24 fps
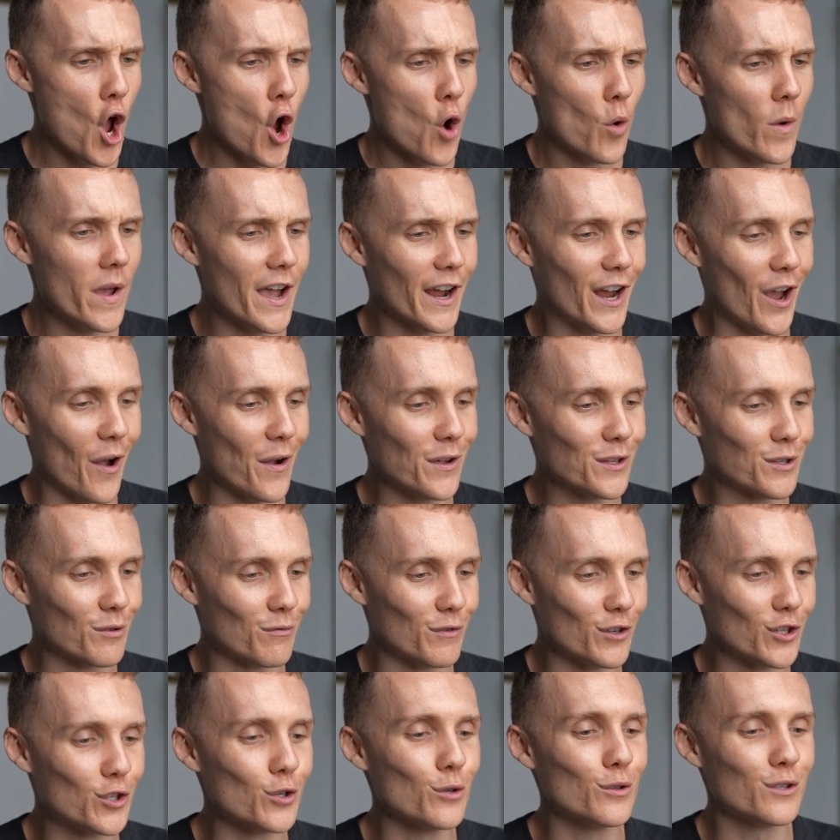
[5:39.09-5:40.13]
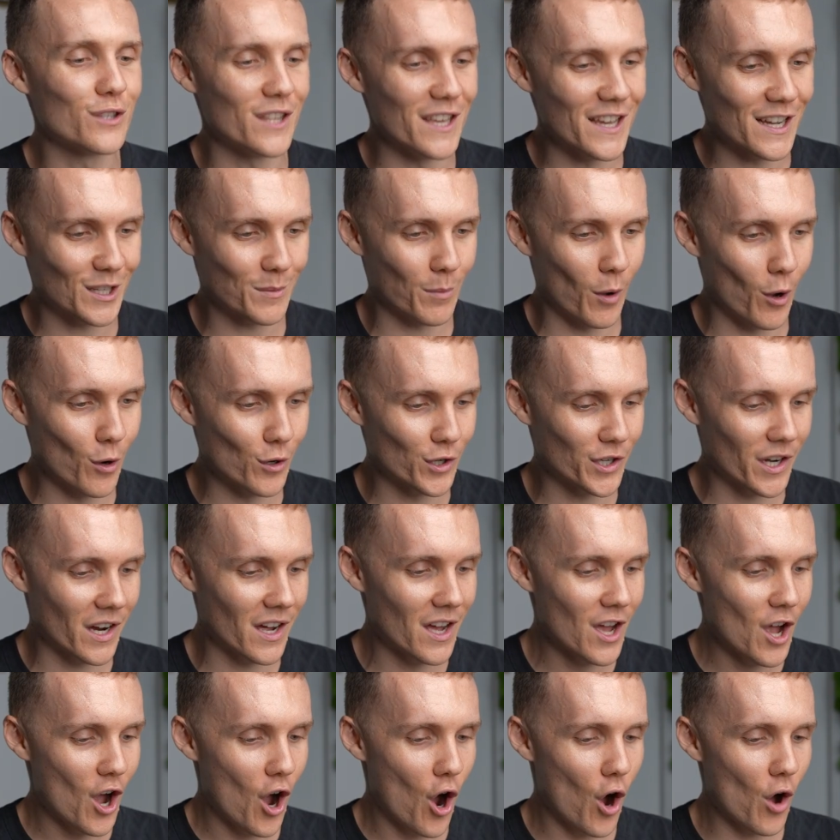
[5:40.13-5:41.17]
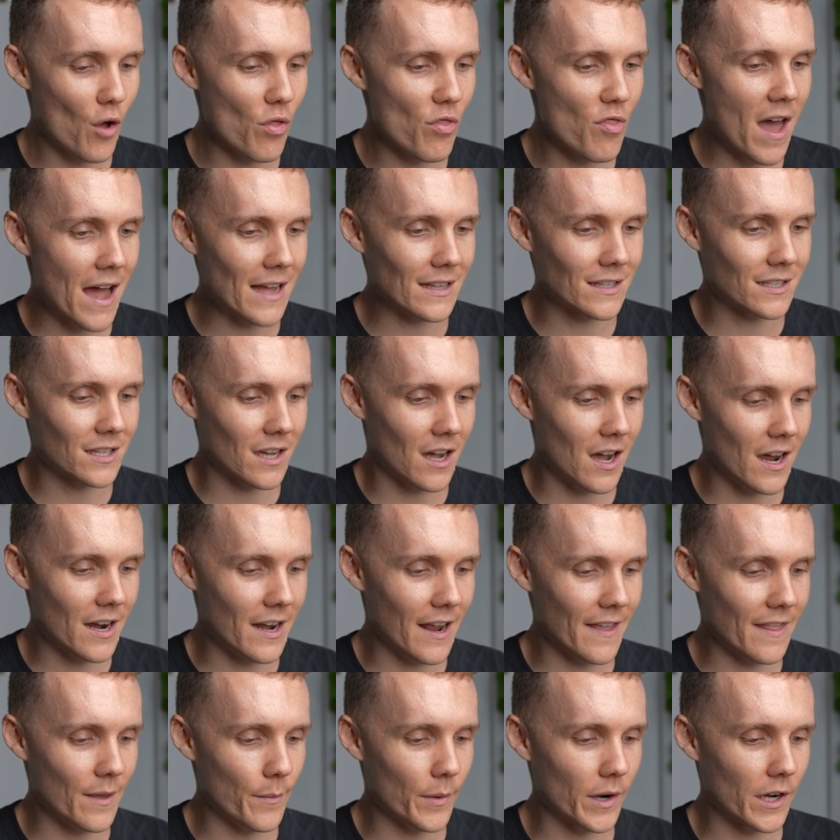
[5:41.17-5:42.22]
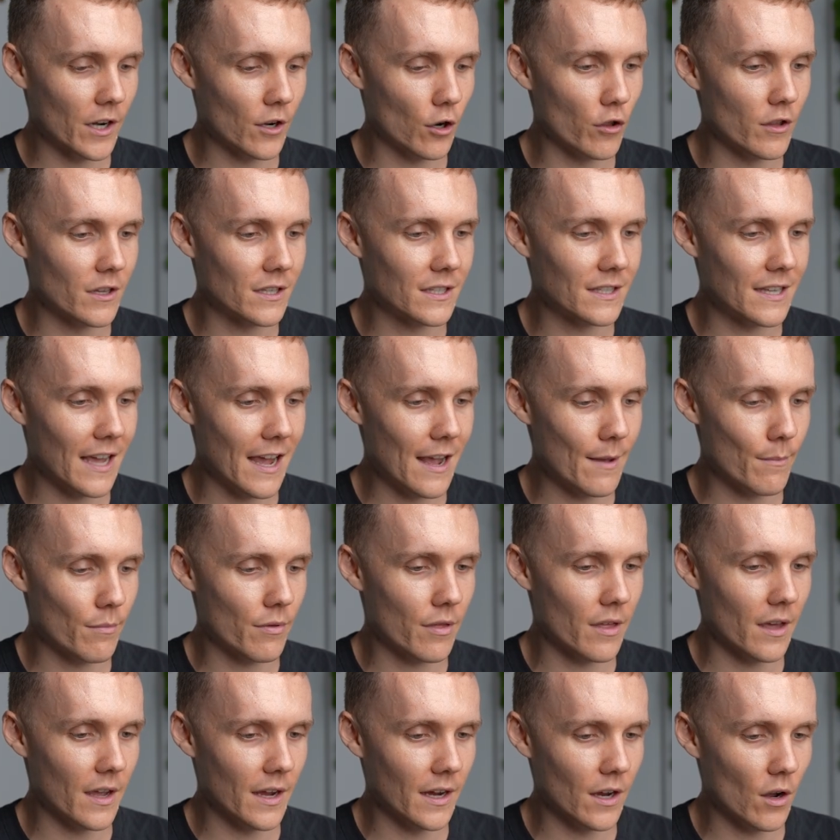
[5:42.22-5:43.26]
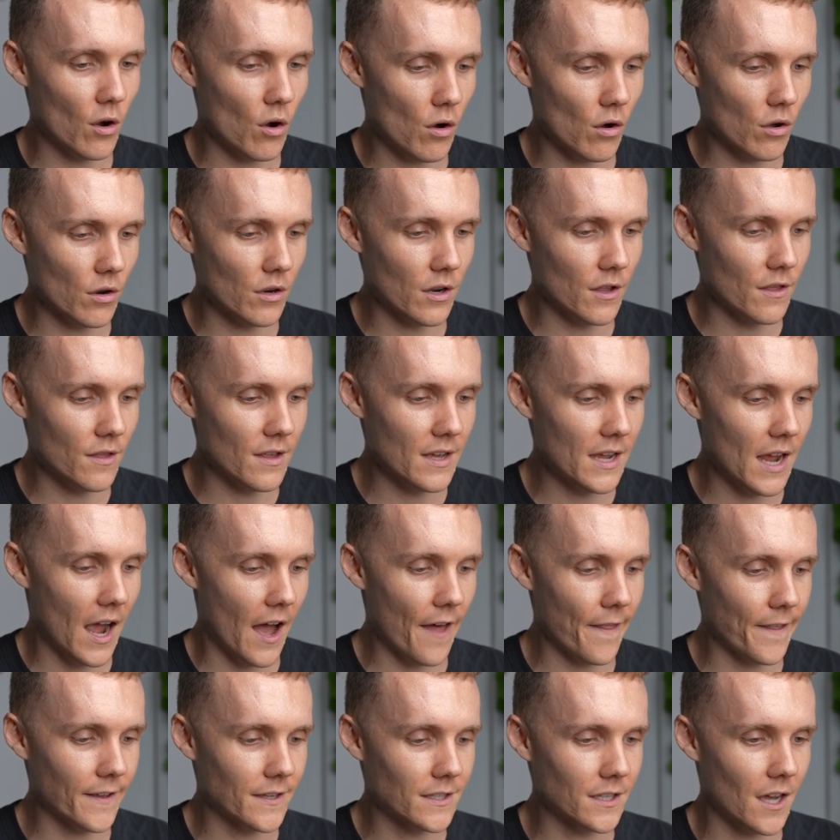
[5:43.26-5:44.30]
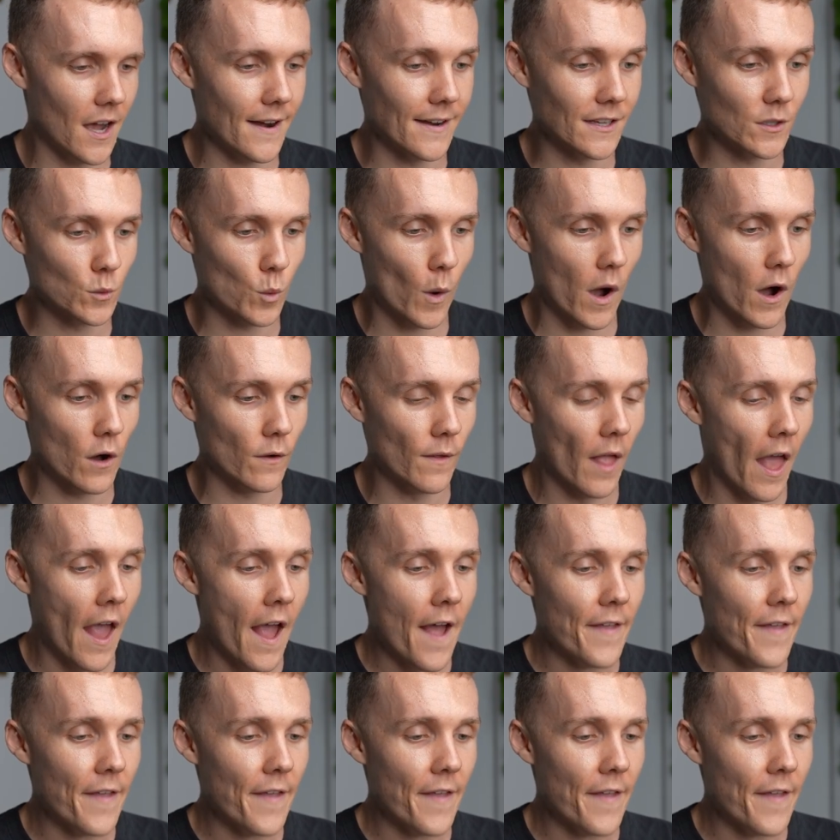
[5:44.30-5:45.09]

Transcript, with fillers: We are going to reduce the exposure on that side, and then we're going to do the same thing on the other side as well.